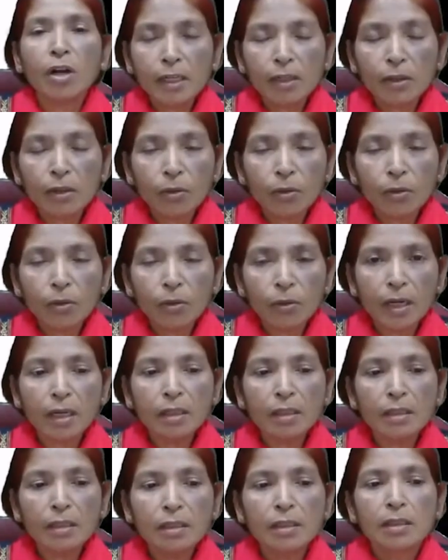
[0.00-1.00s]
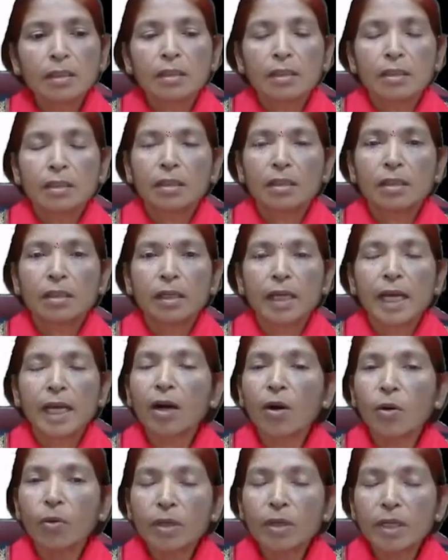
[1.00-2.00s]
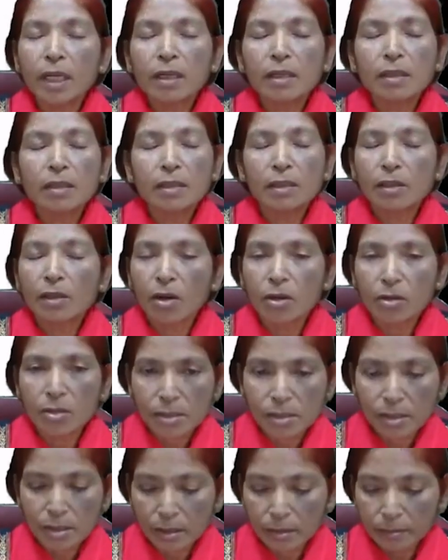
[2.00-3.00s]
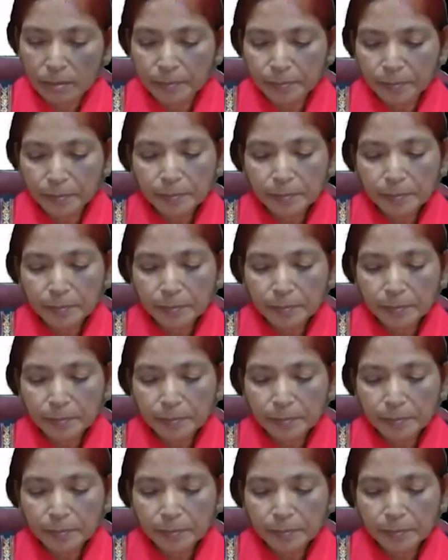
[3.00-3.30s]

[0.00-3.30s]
be included in accounting cost.